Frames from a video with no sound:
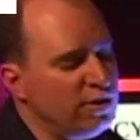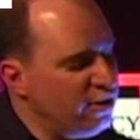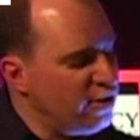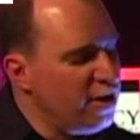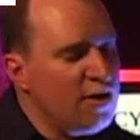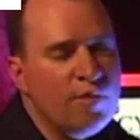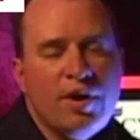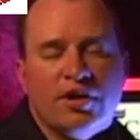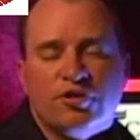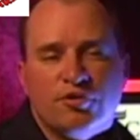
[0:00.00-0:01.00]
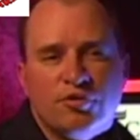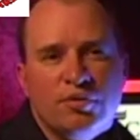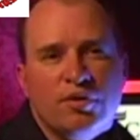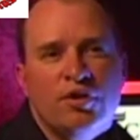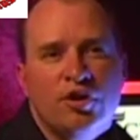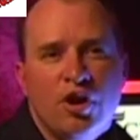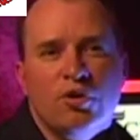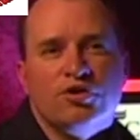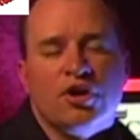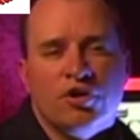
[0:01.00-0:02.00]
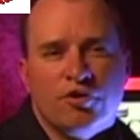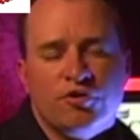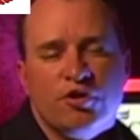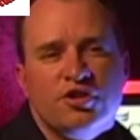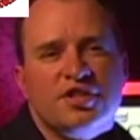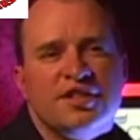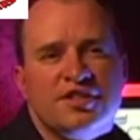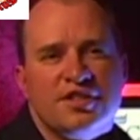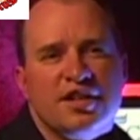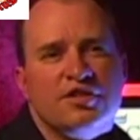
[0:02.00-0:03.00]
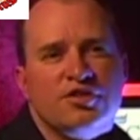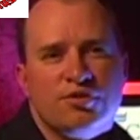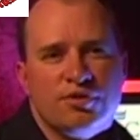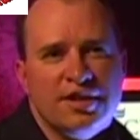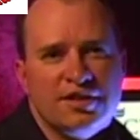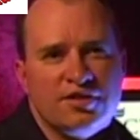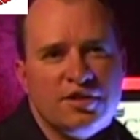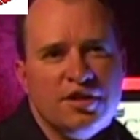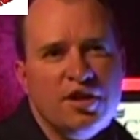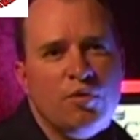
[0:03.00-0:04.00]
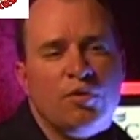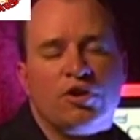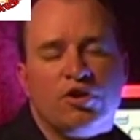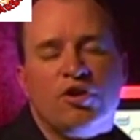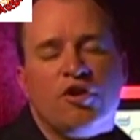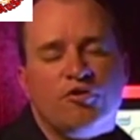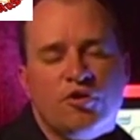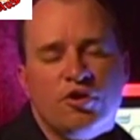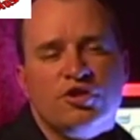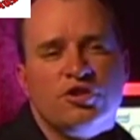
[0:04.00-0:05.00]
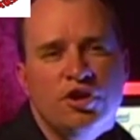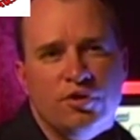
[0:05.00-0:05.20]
we're going to learn about the notes on the first and second strings. We're going to learn our first